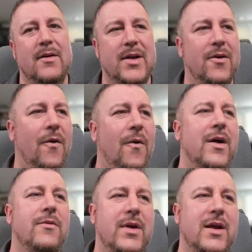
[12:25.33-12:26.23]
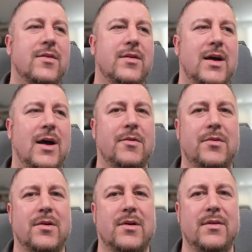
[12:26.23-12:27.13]
The only reason I would
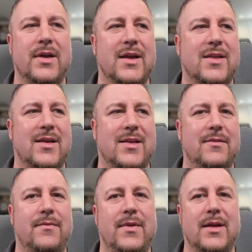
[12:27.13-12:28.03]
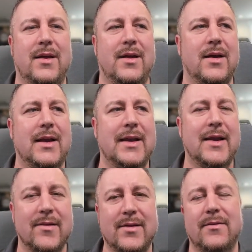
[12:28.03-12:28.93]
look at this is if the
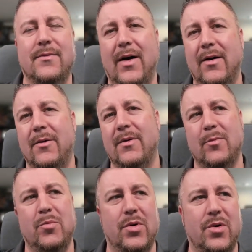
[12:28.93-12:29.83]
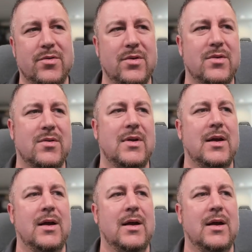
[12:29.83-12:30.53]
initiative value is important,